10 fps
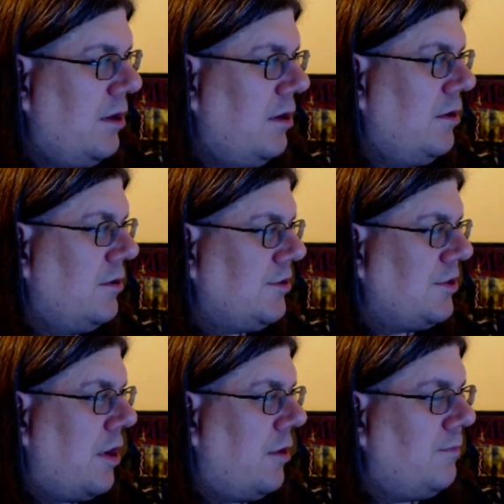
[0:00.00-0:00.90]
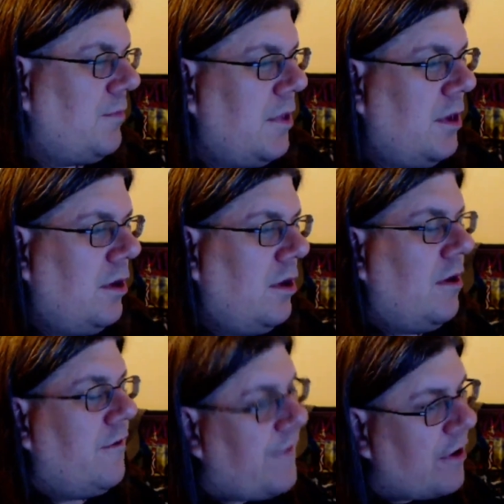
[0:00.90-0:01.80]
So,
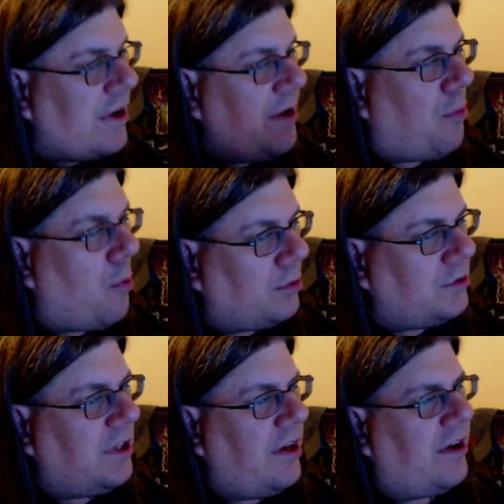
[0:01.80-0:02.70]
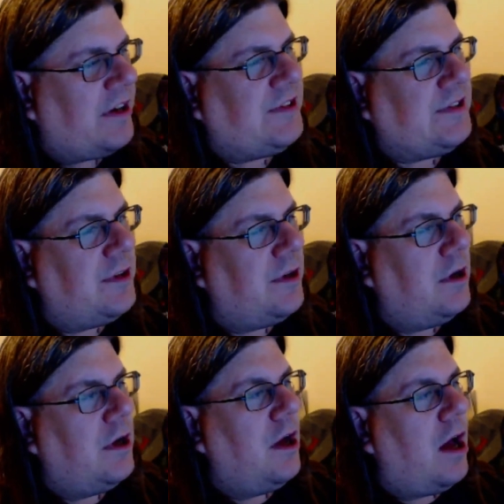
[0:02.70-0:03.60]
very important lyrics.
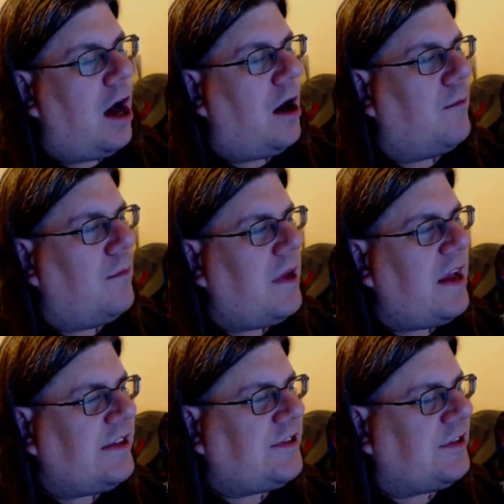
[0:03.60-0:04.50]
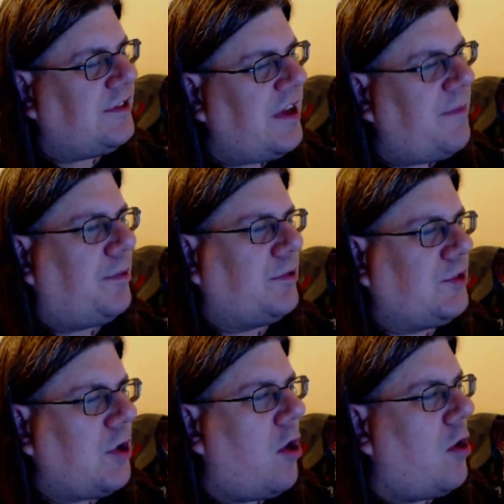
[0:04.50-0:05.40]
It's a simple
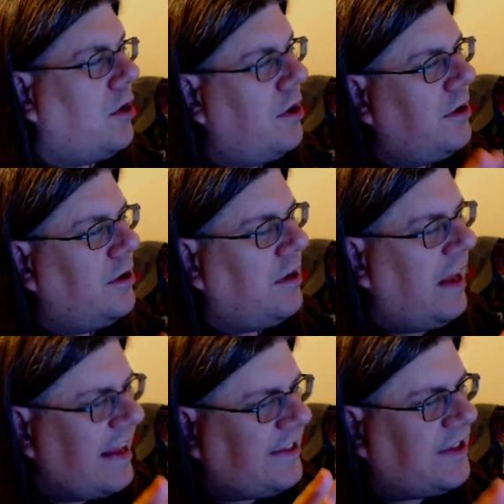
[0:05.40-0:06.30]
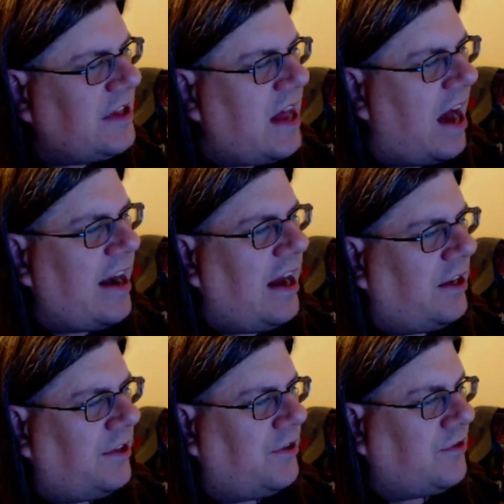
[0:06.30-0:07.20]
song, there's not
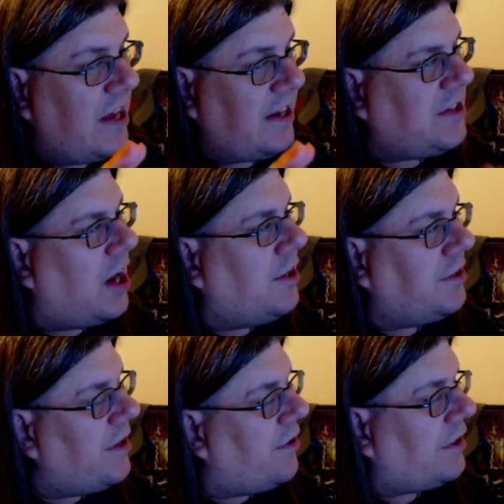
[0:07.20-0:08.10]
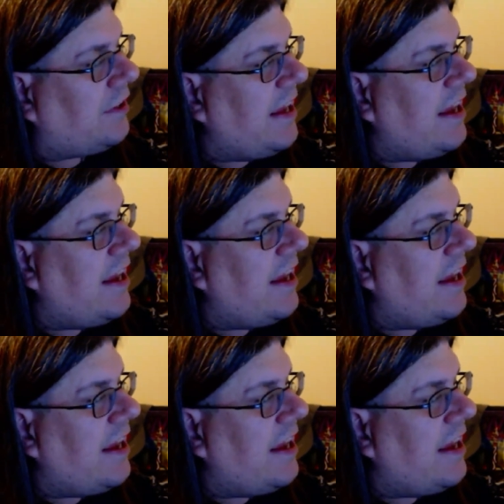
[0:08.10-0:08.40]
a ton lyrically,